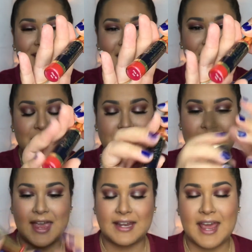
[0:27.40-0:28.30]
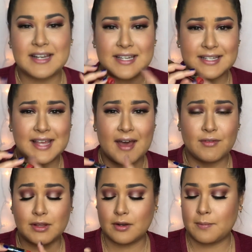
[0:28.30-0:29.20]
color, and it does have
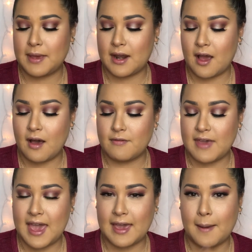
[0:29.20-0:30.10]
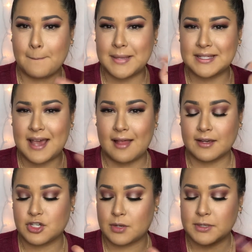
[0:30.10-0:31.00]
a little bit of a
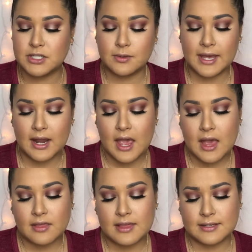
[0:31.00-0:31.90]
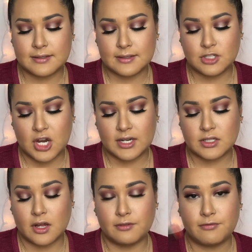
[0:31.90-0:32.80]
metallic shimmer to it. This shade is
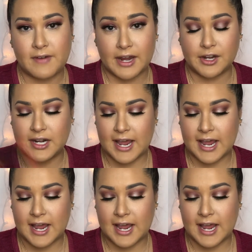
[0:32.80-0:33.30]
called Fire and